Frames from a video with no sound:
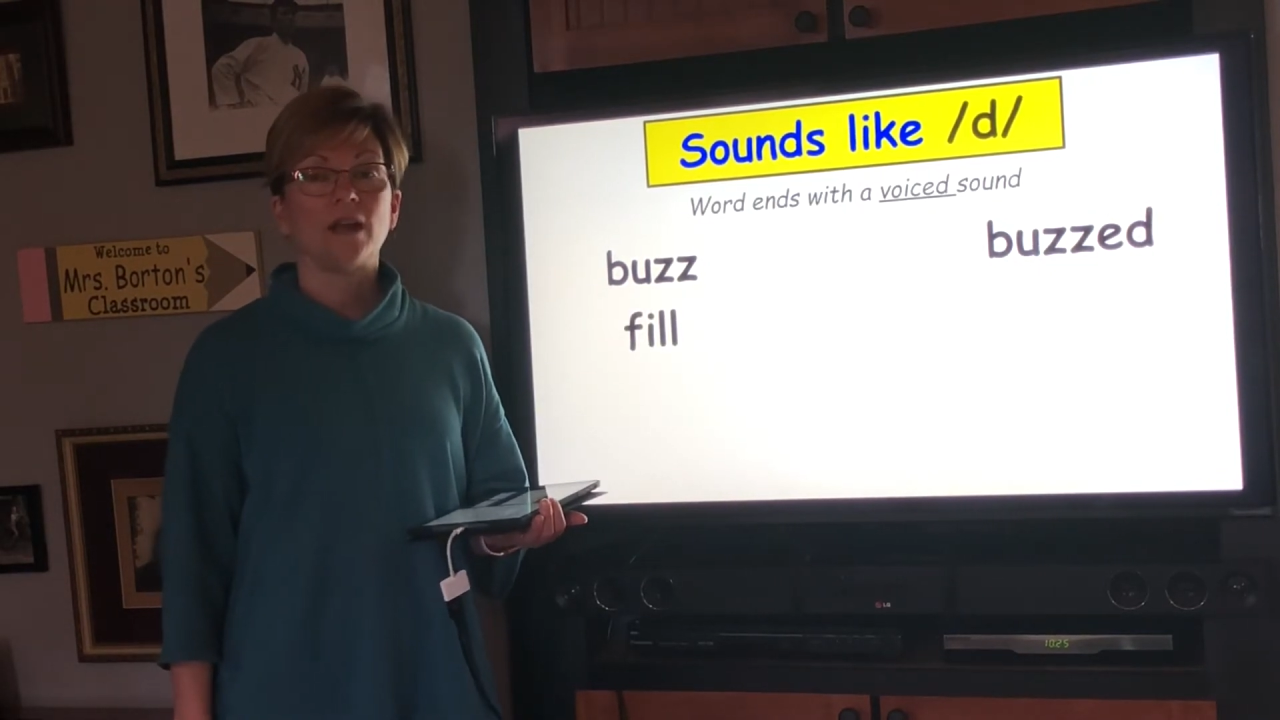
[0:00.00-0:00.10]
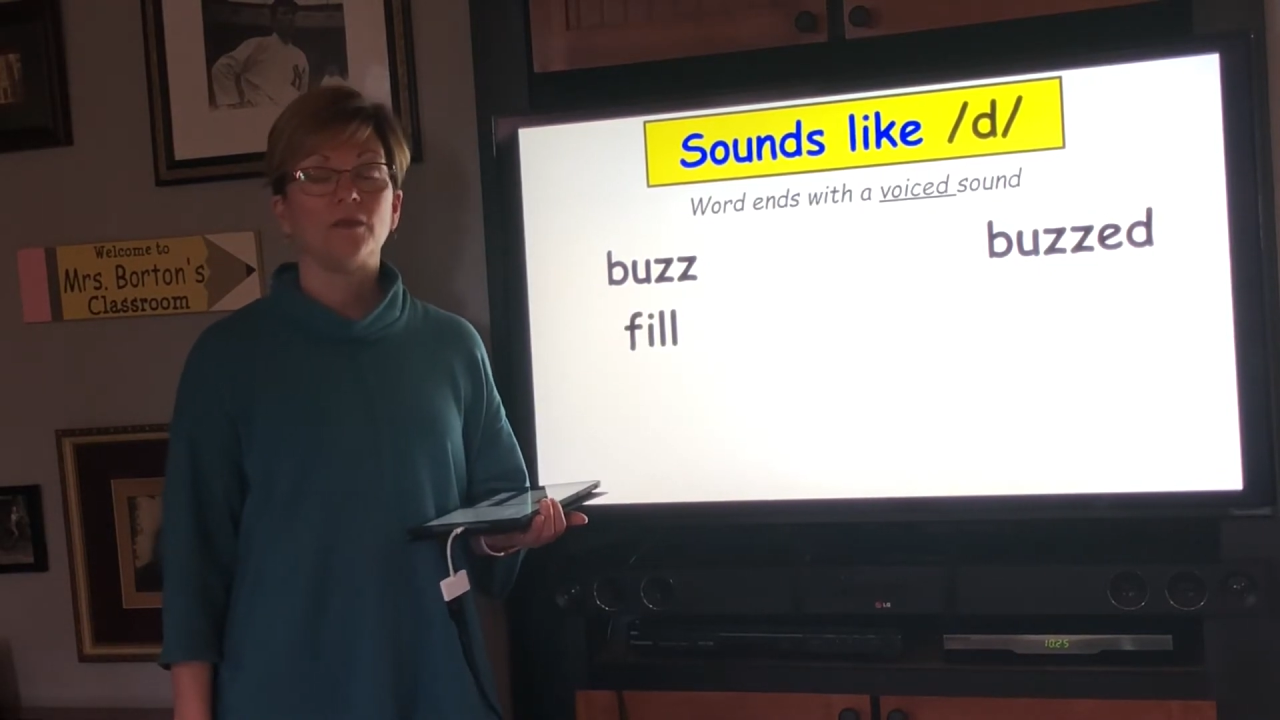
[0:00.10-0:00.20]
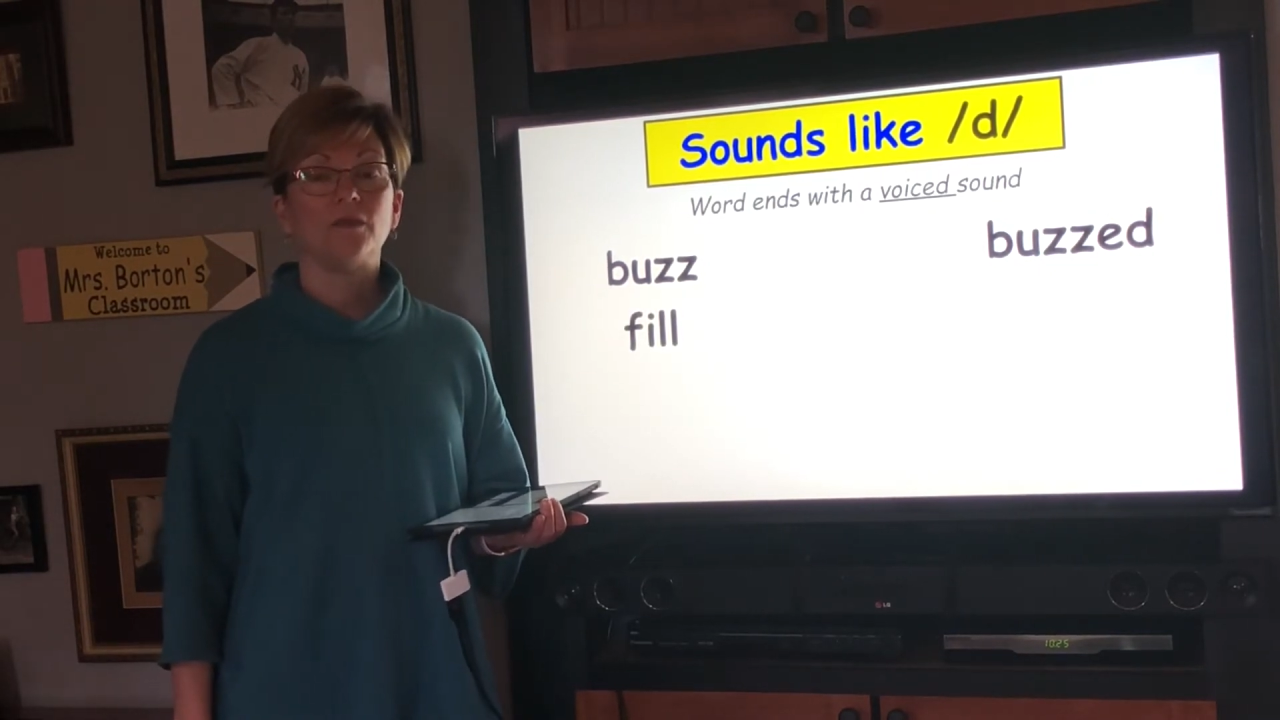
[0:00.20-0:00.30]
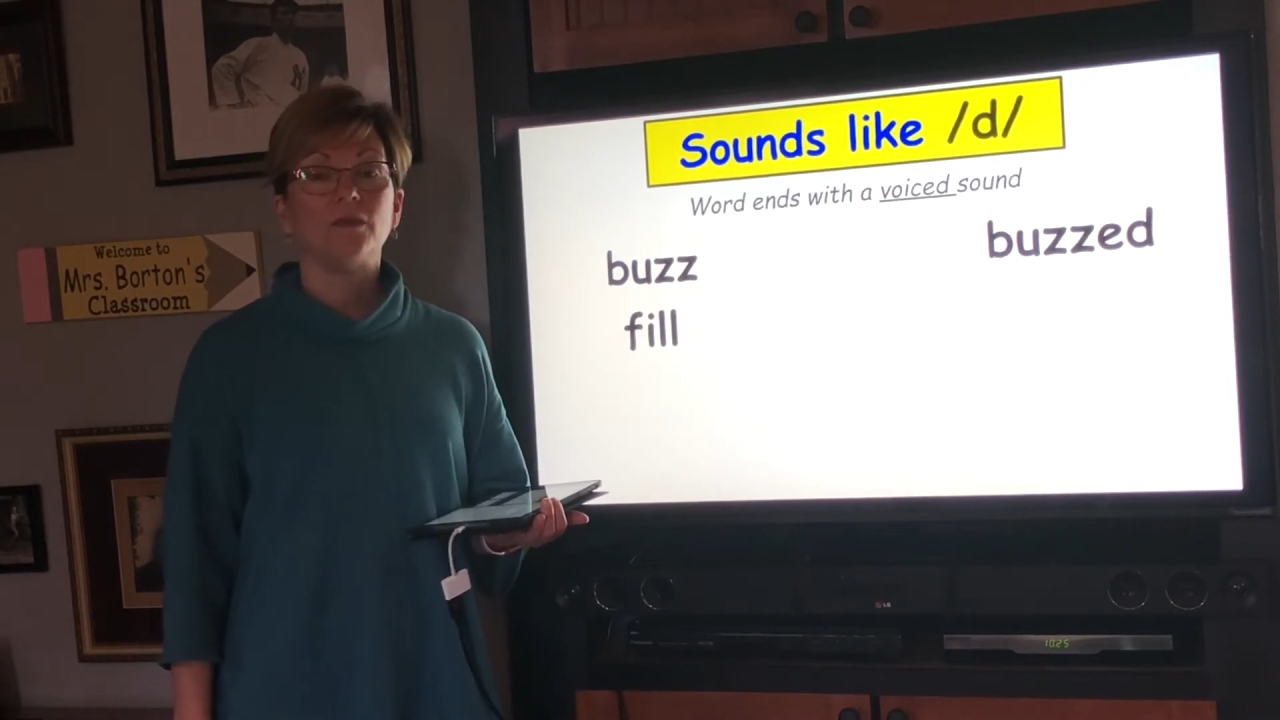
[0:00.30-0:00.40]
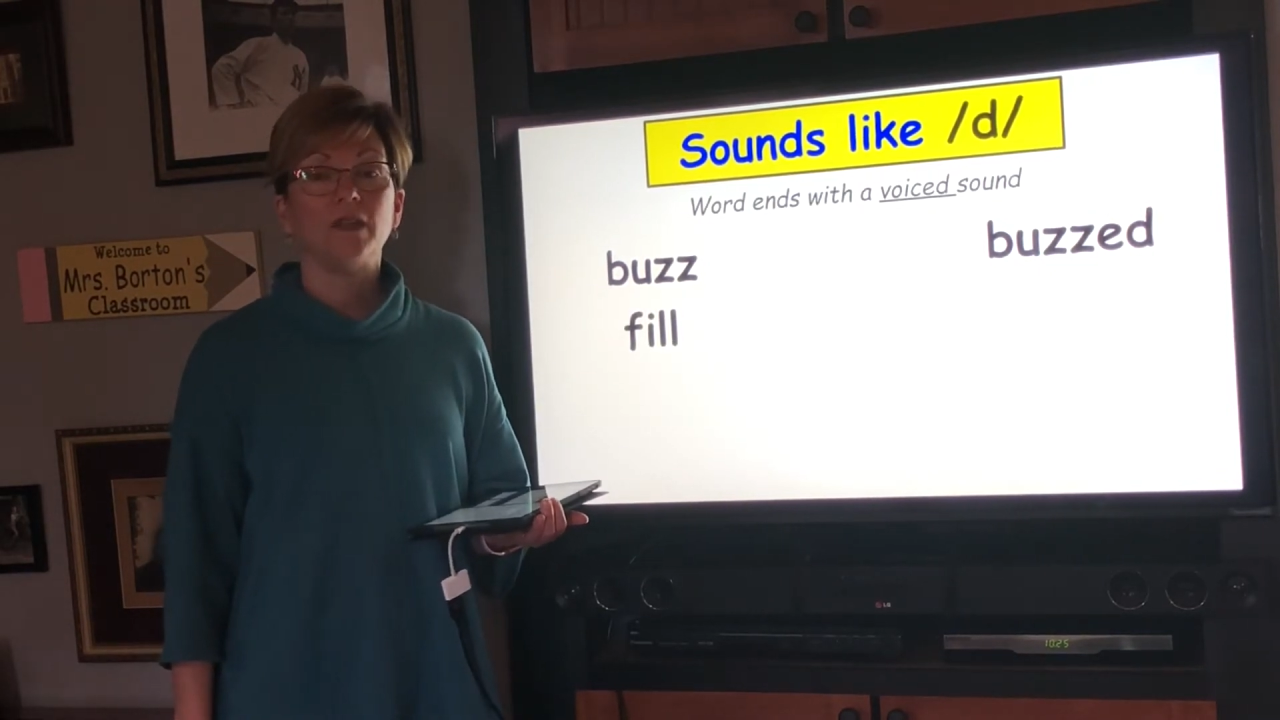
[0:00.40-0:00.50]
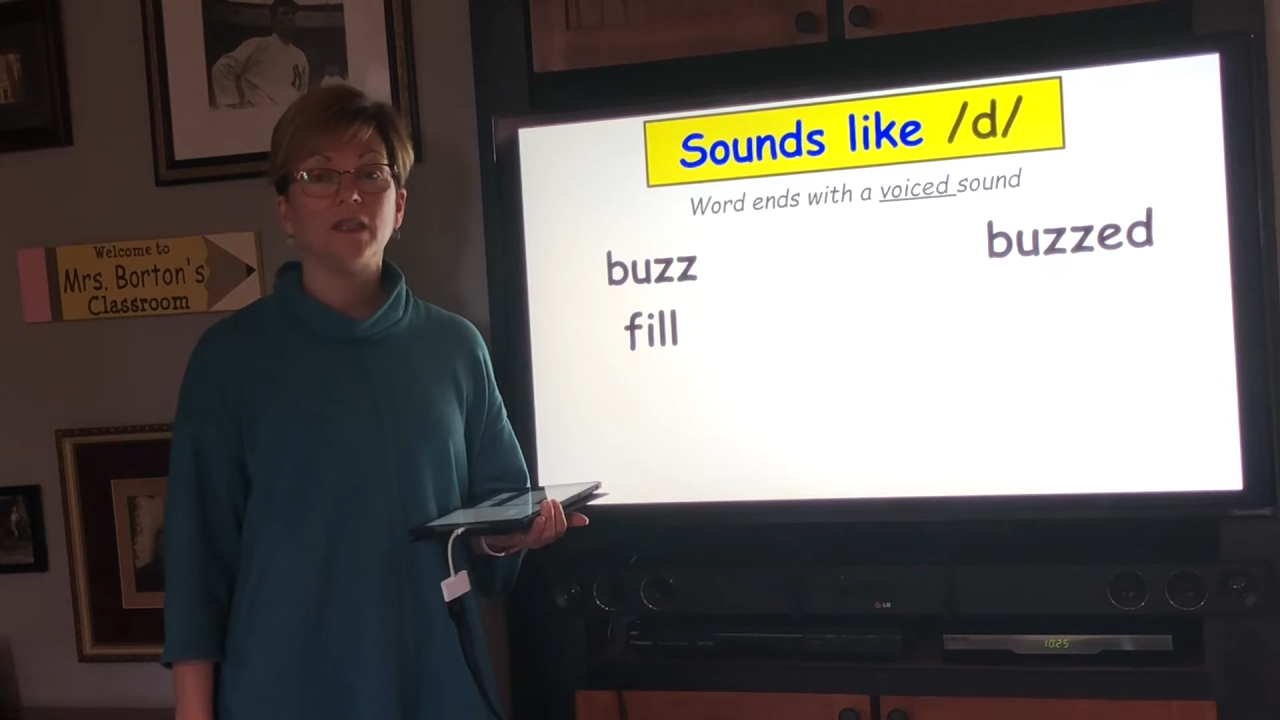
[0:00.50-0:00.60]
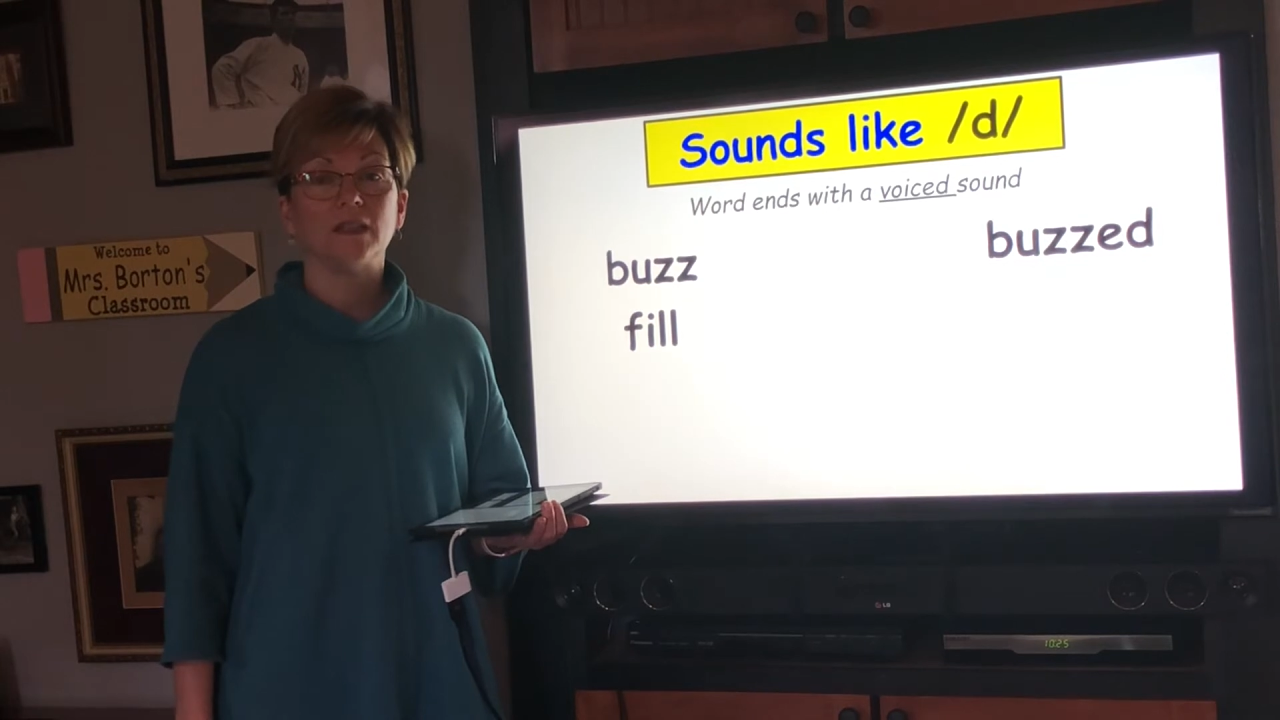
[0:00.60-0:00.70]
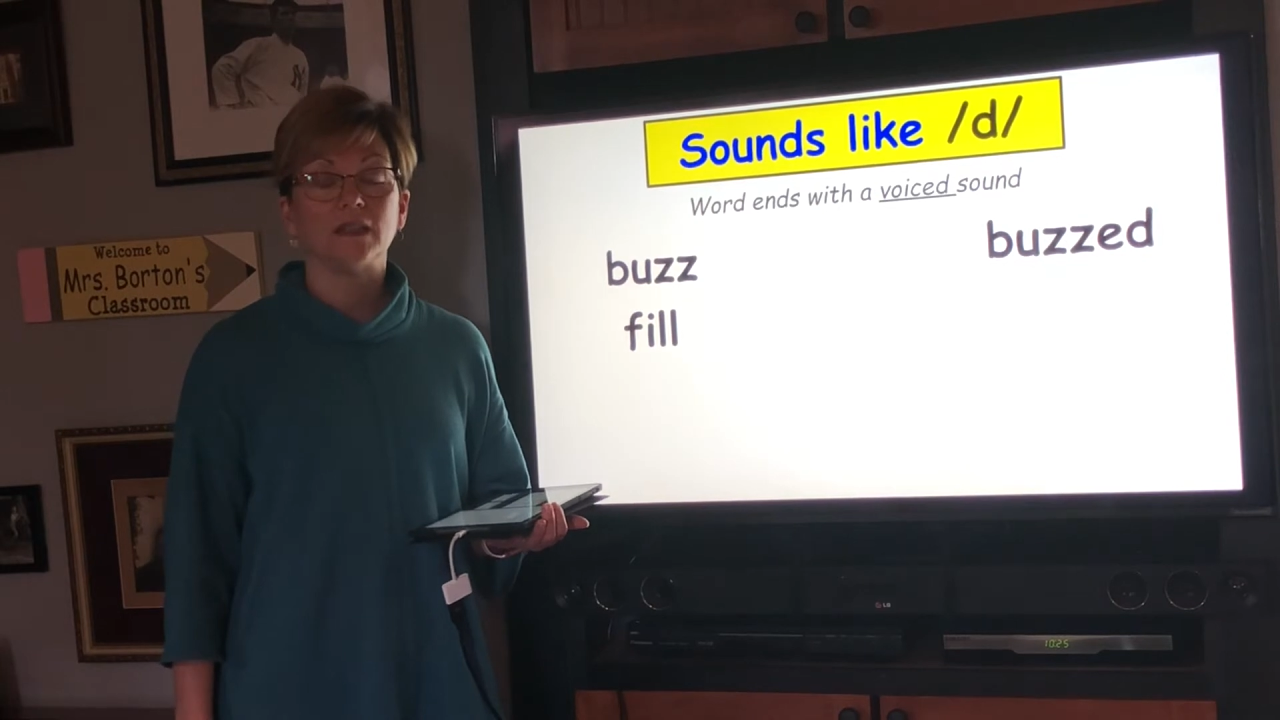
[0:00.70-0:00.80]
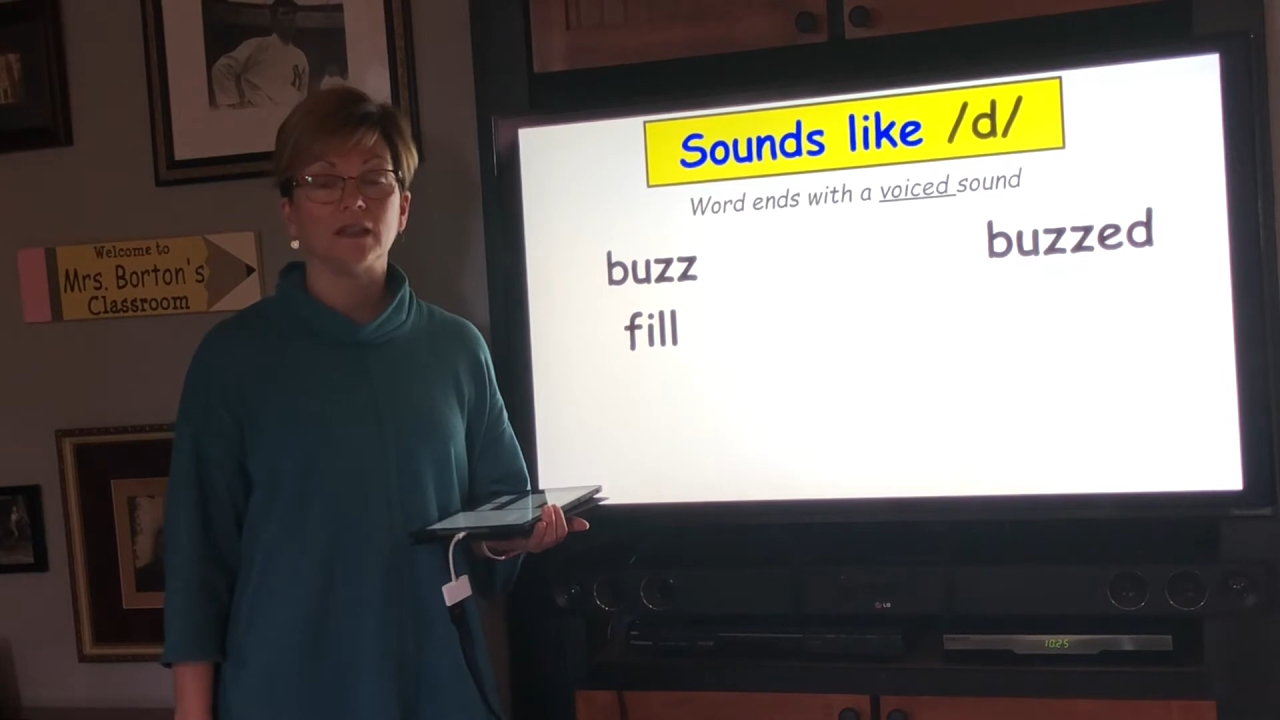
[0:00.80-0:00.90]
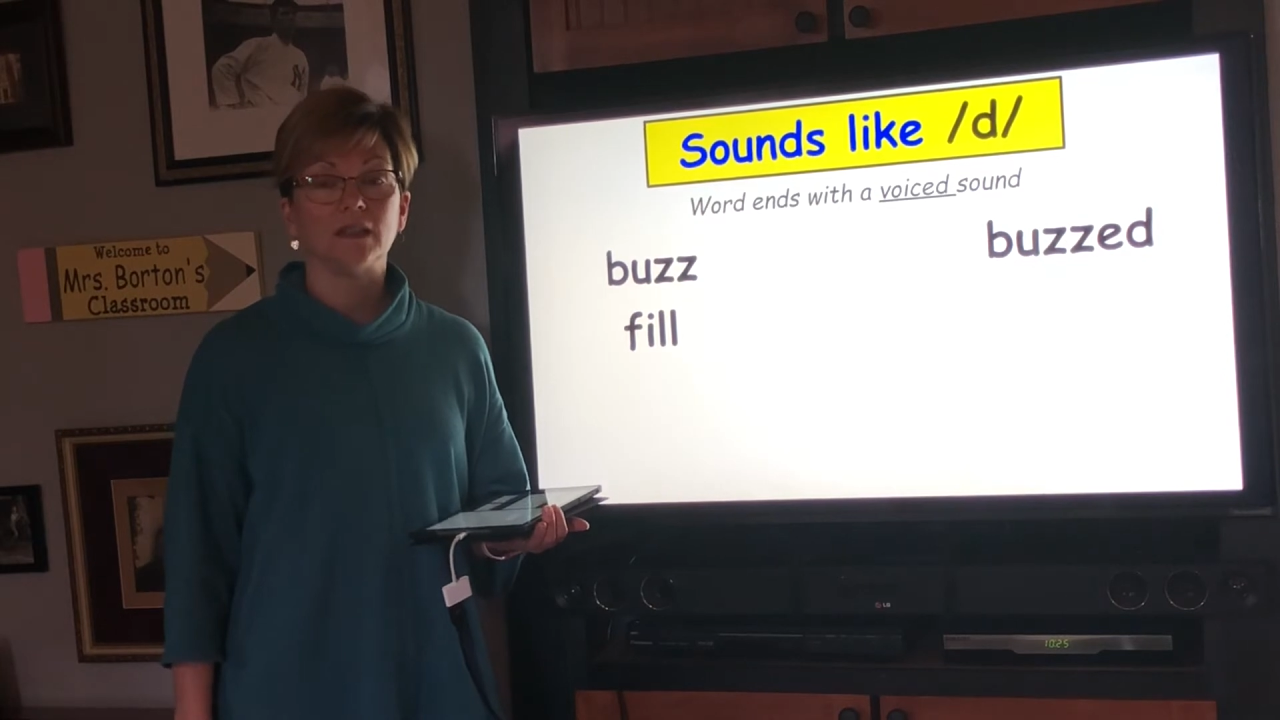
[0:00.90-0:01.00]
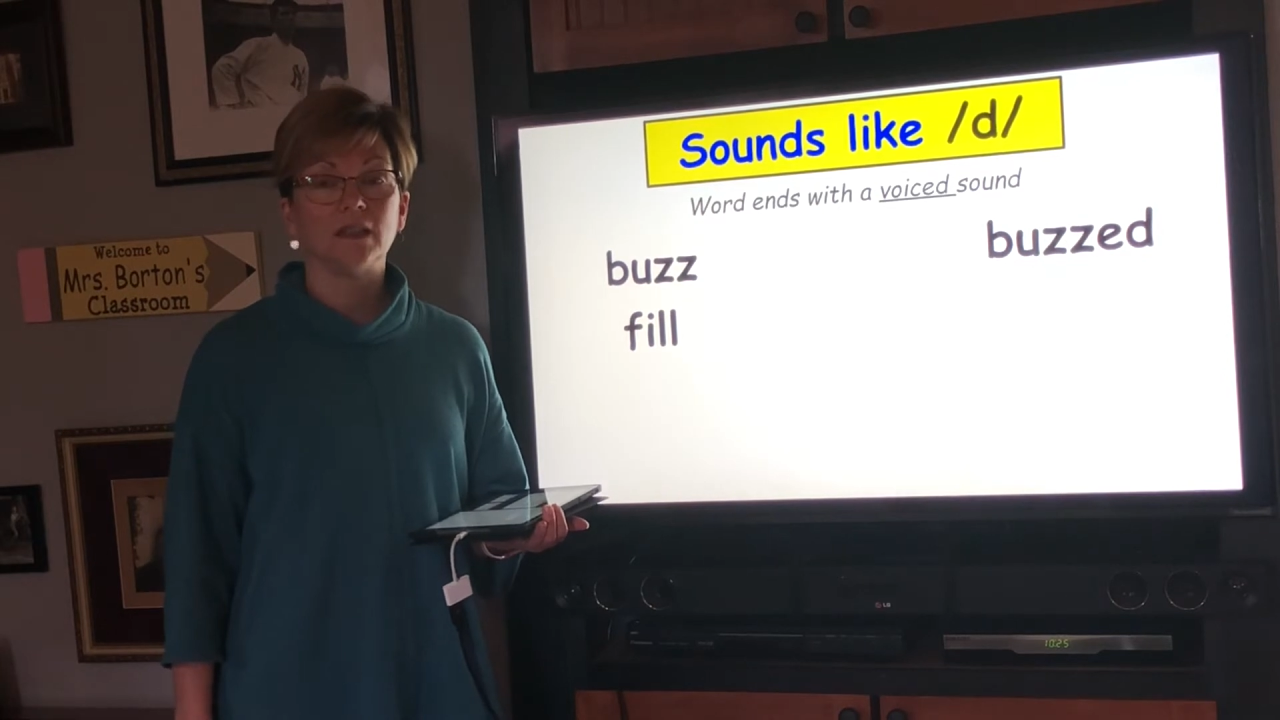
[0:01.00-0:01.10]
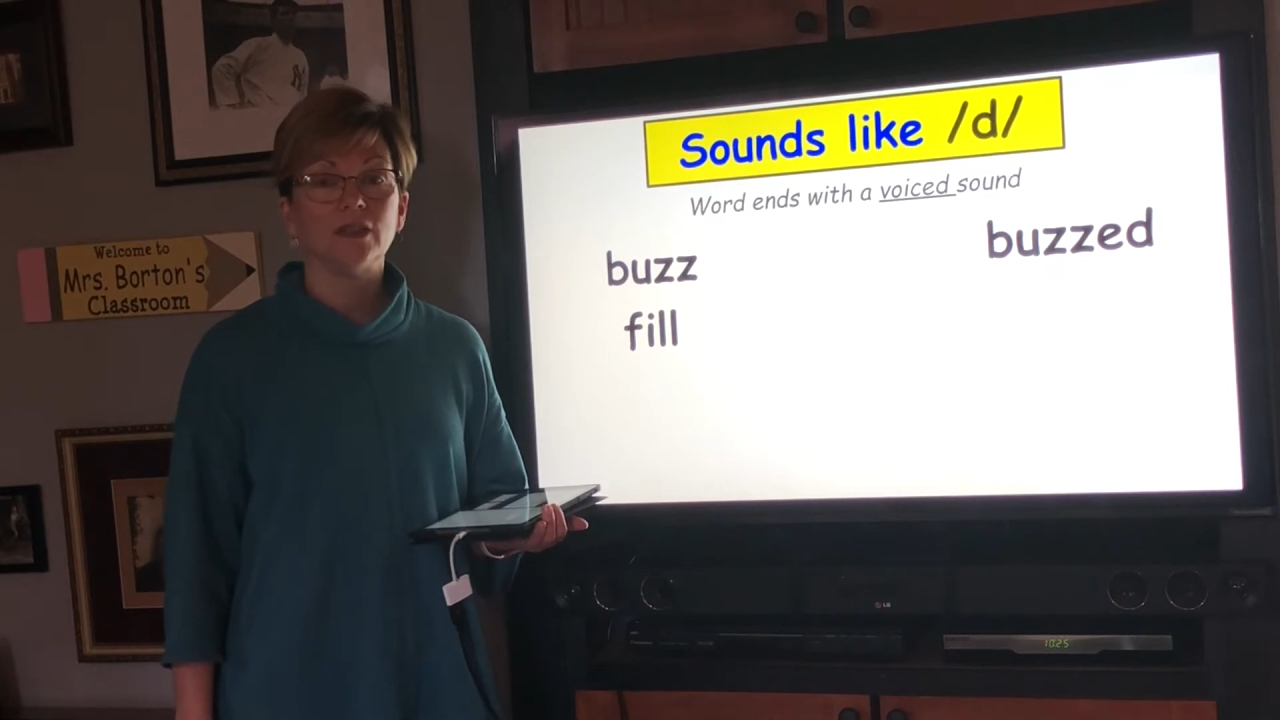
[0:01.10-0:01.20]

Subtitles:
fill